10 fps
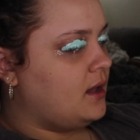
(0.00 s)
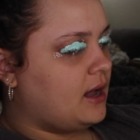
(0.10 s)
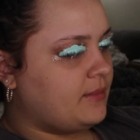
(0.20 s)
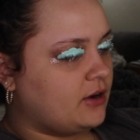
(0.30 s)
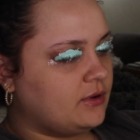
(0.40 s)

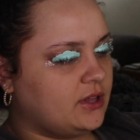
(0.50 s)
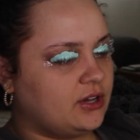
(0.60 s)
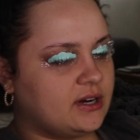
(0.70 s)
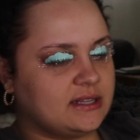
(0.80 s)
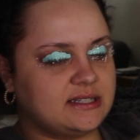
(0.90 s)
I'm not really
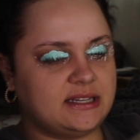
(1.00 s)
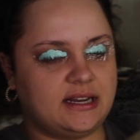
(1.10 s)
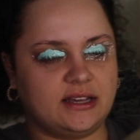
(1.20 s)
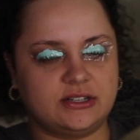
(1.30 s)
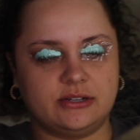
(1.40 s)
good at
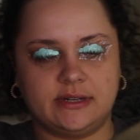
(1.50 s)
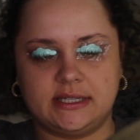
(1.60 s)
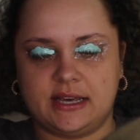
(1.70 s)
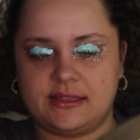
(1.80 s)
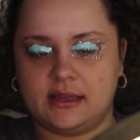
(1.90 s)
sitting and doing
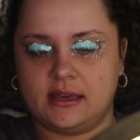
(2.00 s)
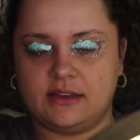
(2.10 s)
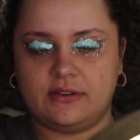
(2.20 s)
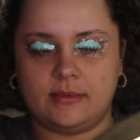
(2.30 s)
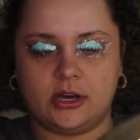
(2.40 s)
nothing,
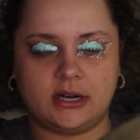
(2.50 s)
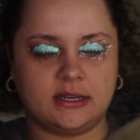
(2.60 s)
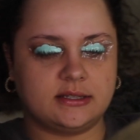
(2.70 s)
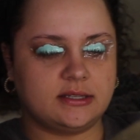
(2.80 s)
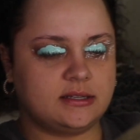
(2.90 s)
if I'm
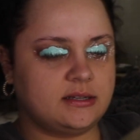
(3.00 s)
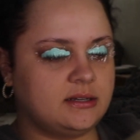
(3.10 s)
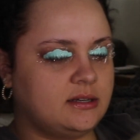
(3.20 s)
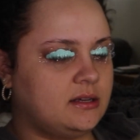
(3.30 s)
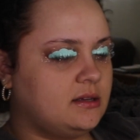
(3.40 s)
honest.
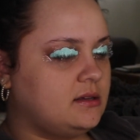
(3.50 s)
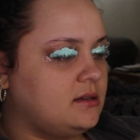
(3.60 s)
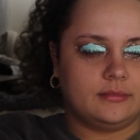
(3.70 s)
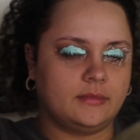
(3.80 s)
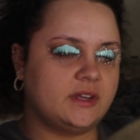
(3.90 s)

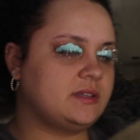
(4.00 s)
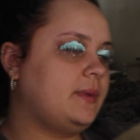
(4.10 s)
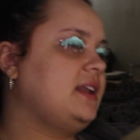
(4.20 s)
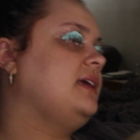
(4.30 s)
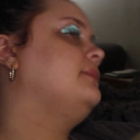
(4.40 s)
Has it been 8